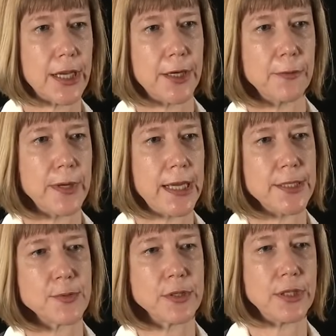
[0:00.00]
a
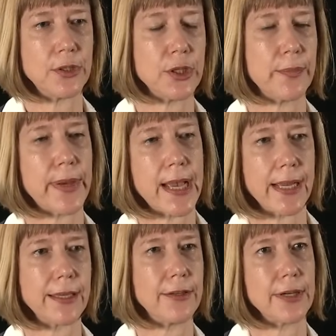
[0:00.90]
confirmation echoed by
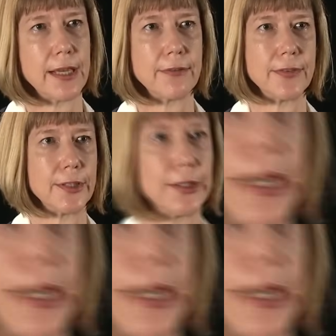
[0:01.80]
Kathy Lueders.